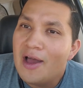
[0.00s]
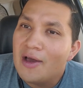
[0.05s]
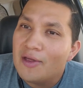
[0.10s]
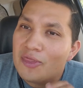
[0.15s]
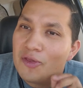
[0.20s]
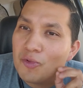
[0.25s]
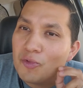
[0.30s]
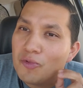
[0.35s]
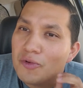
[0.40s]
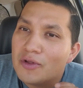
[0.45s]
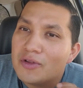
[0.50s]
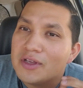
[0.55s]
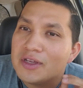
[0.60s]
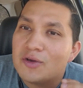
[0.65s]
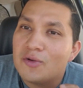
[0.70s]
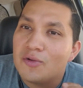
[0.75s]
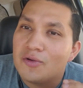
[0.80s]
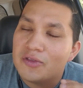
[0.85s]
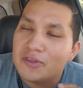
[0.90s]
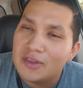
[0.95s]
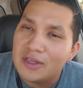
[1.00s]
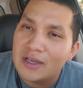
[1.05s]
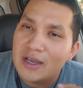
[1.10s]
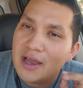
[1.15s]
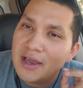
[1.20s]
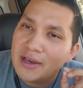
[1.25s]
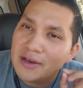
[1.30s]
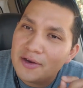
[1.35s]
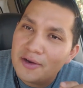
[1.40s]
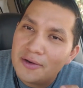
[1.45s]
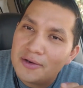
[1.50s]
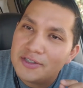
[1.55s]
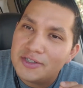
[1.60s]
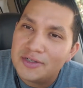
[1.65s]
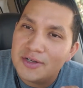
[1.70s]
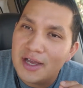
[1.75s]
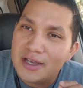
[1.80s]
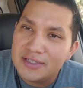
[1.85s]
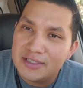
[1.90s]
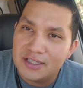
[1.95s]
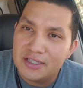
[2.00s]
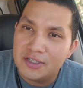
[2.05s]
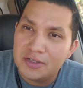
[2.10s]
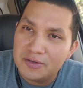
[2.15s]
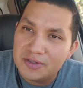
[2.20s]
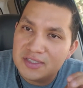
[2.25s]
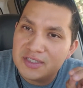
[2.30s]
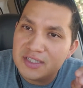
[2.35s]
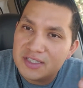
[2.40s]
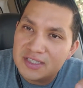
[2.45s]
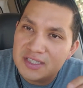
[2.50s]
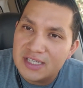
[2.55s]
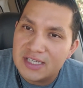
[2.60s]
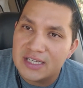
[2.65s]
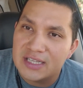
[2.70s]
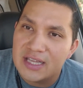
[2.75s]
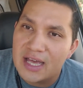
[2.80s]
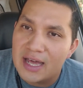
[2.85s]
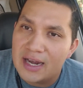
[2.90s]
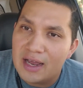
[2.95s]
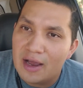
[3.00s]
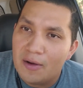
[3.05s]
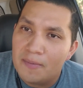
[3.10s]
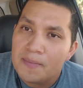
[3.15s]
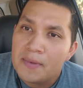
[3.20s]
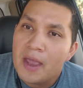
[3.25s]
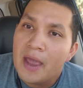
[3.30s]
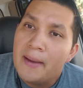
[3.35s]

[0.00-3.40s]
the really cool thing I encourage you guys to do is to seek that out.